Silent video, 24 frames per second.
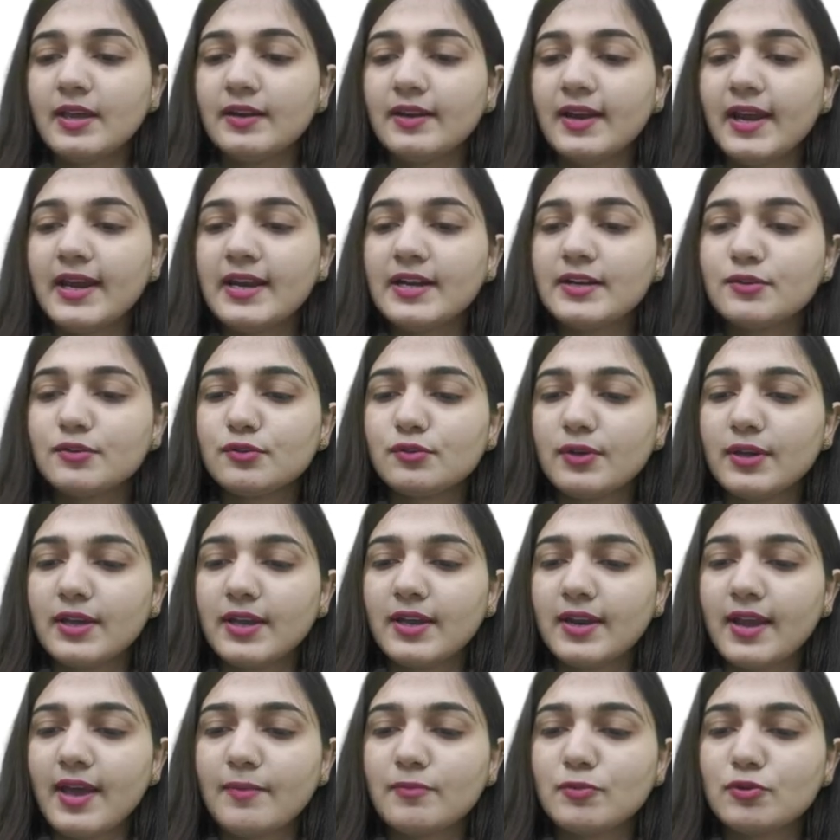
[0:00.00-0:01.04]
right? So
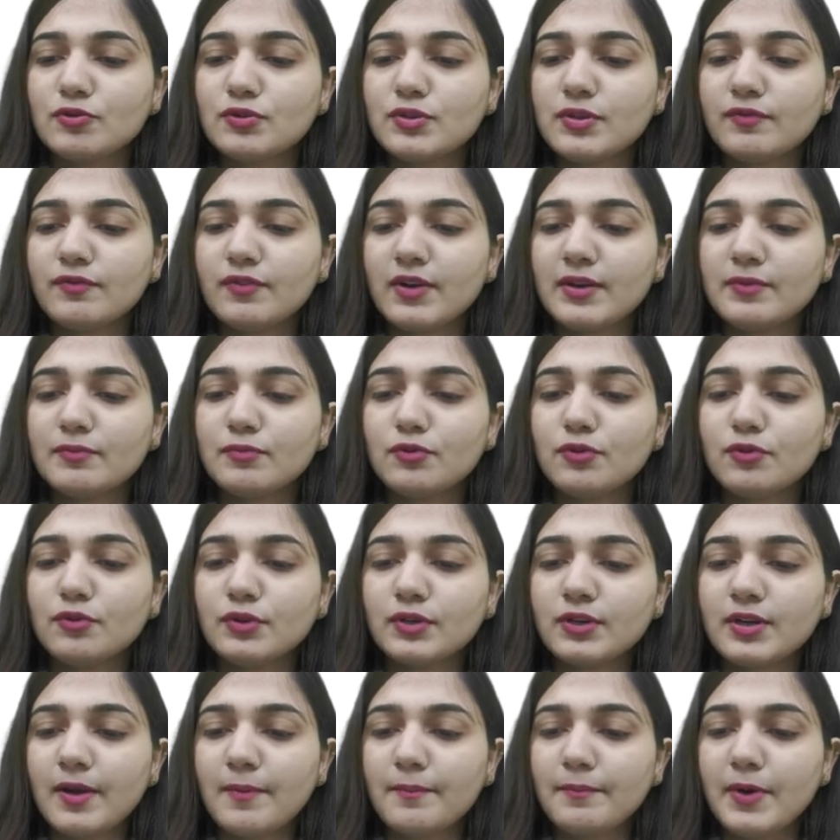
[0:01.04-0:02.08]
here I'm using one
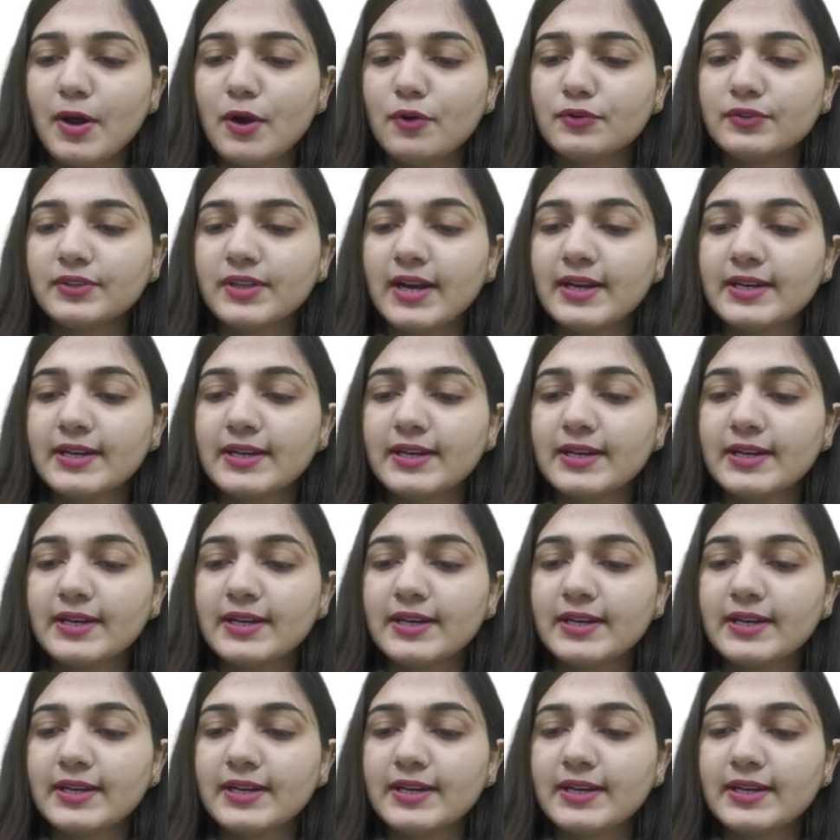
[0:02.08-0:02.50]
more compound,